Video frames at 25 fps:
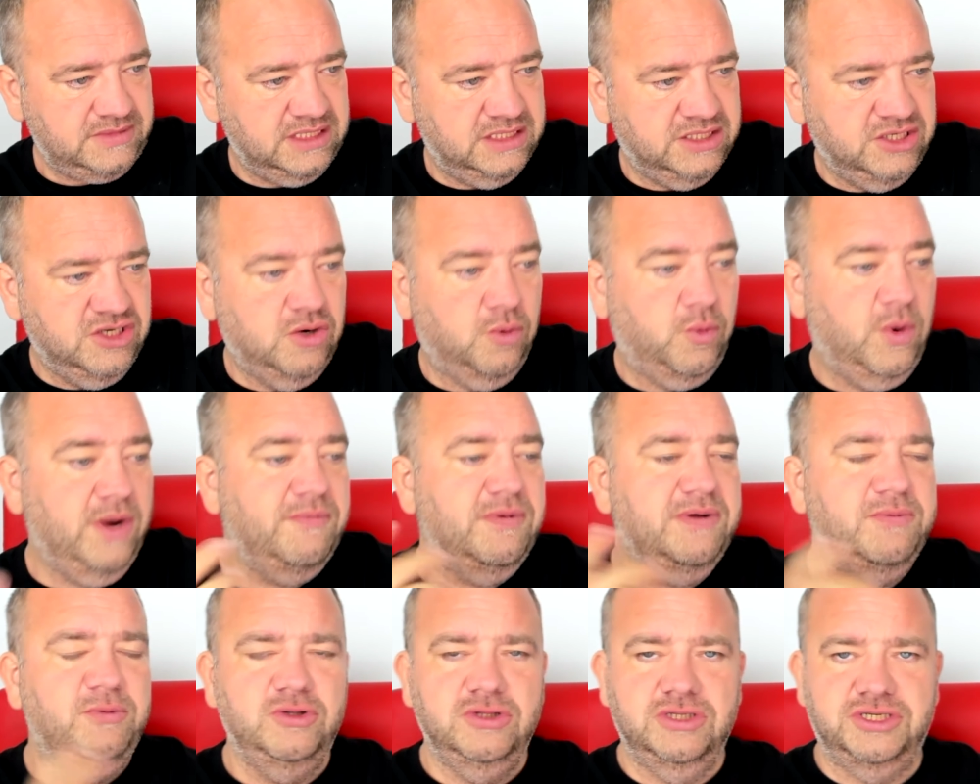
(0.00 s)
You know, when
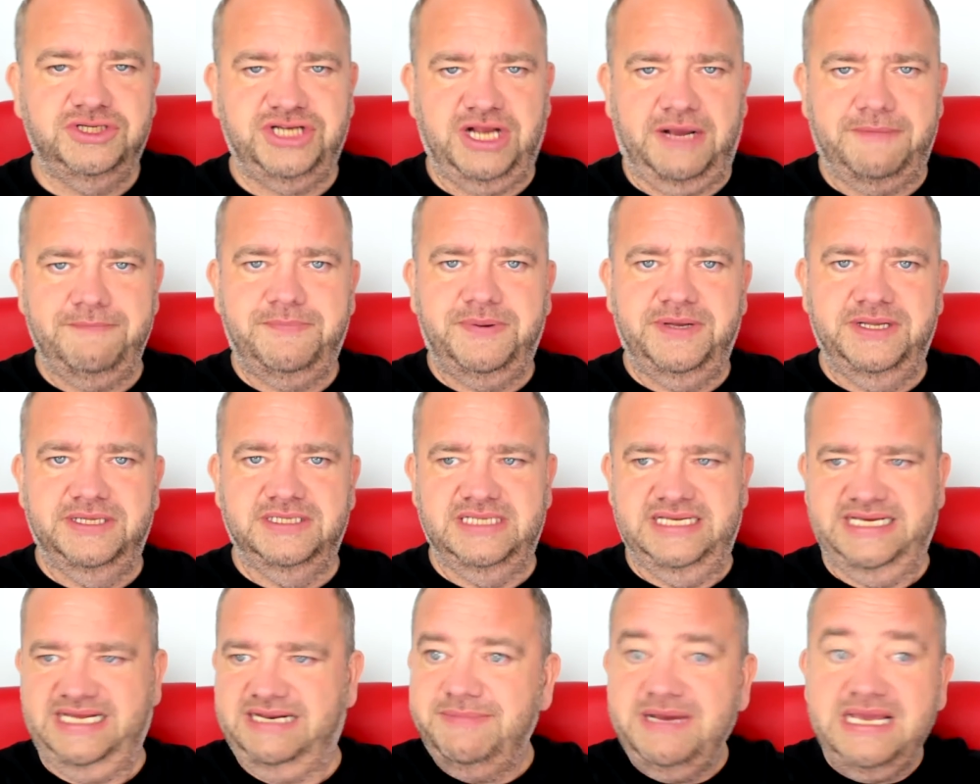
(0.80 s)
we won the Champions
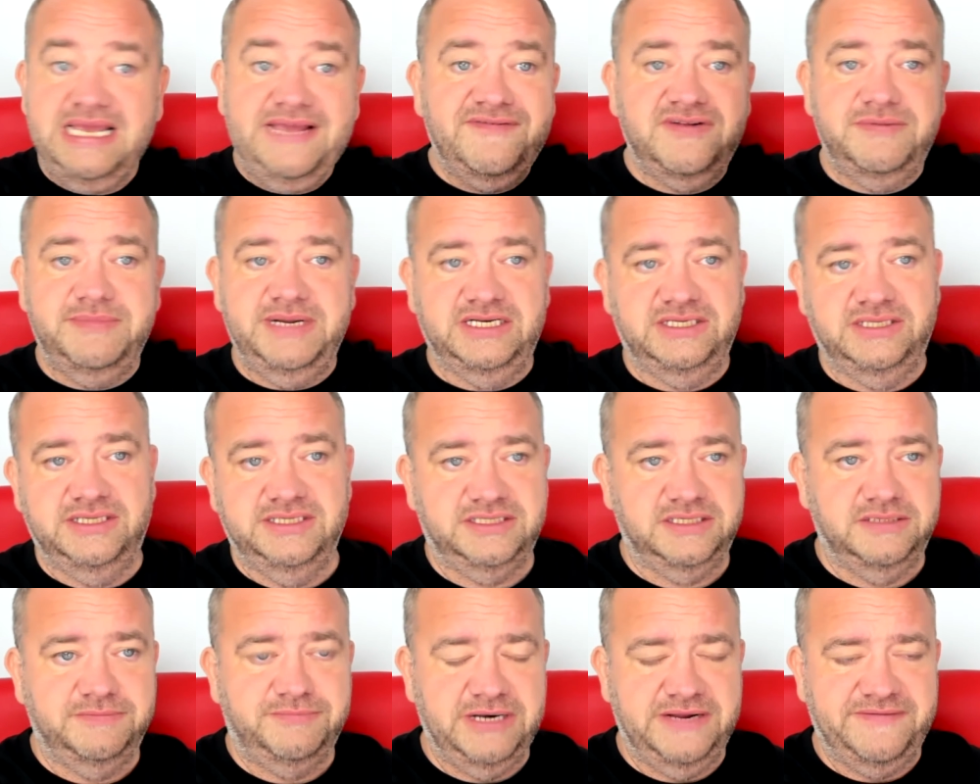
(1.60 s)
League, I might even mention mentioned
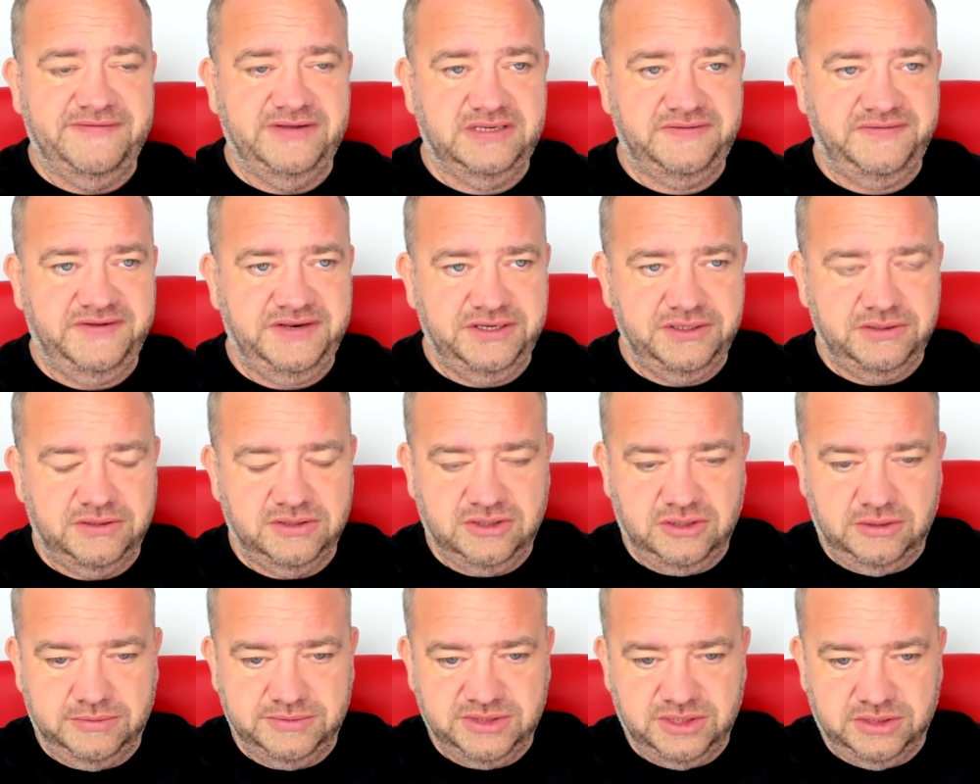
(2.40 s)
this in a previous video on
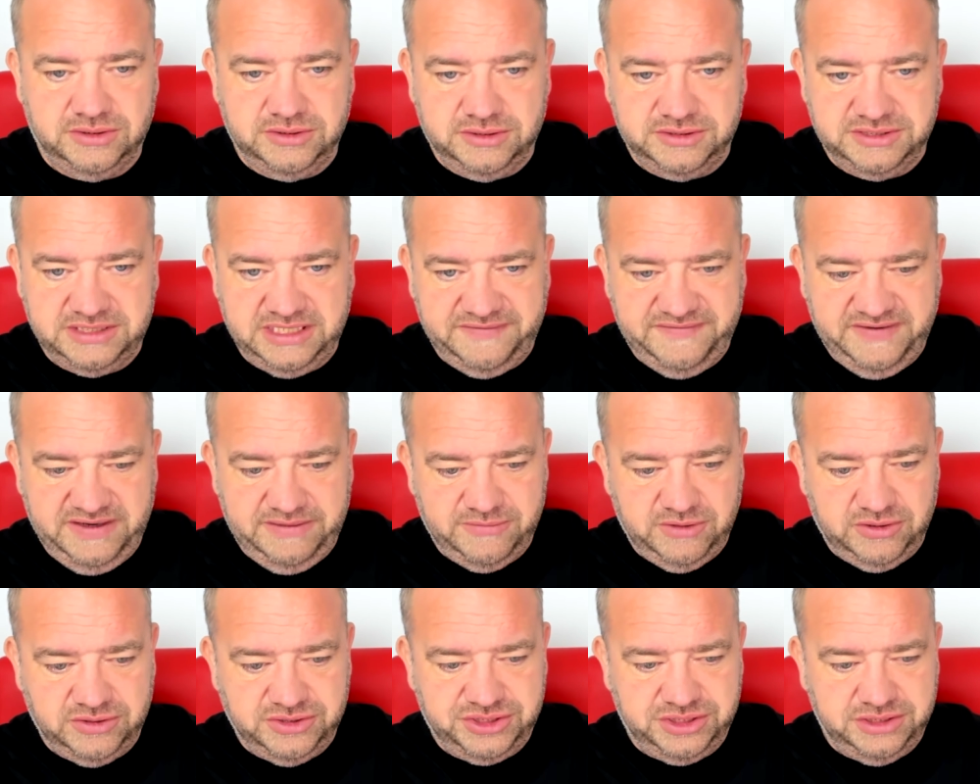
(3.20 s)
KopTalk.tv.
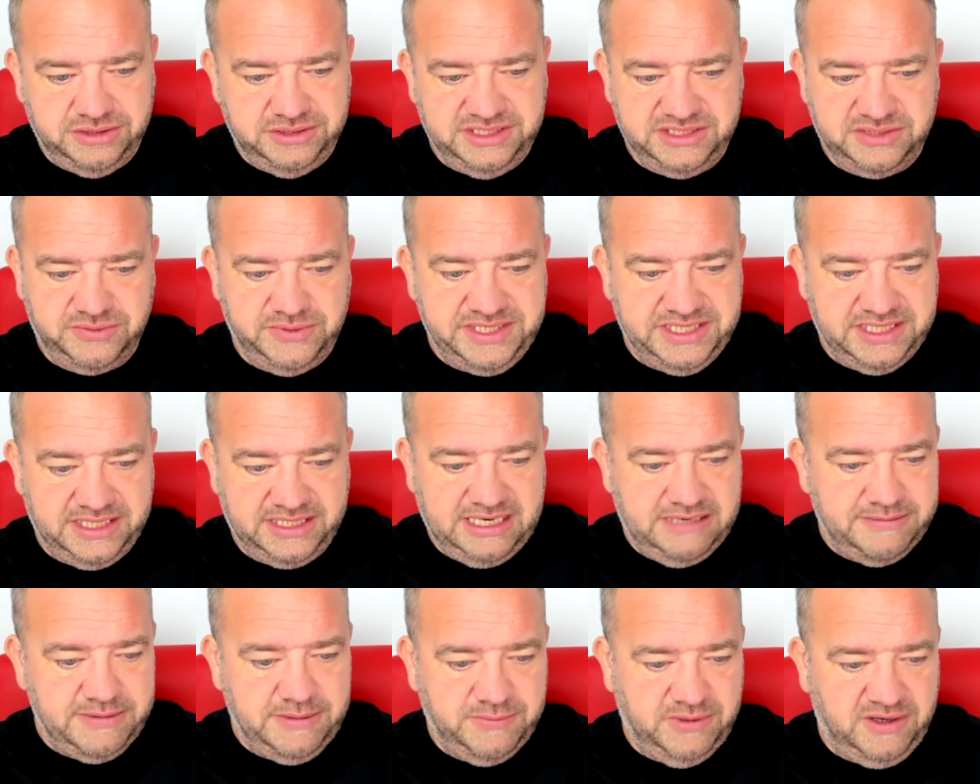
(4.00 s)
I'm not sure this week. I
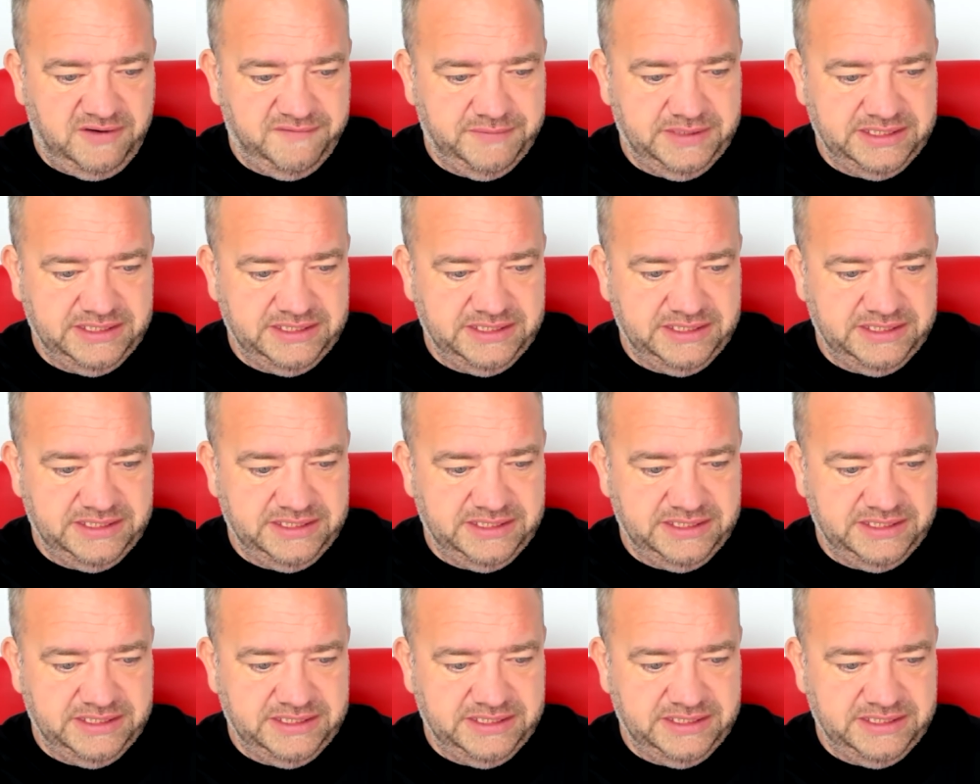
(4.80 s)
can't remember what I've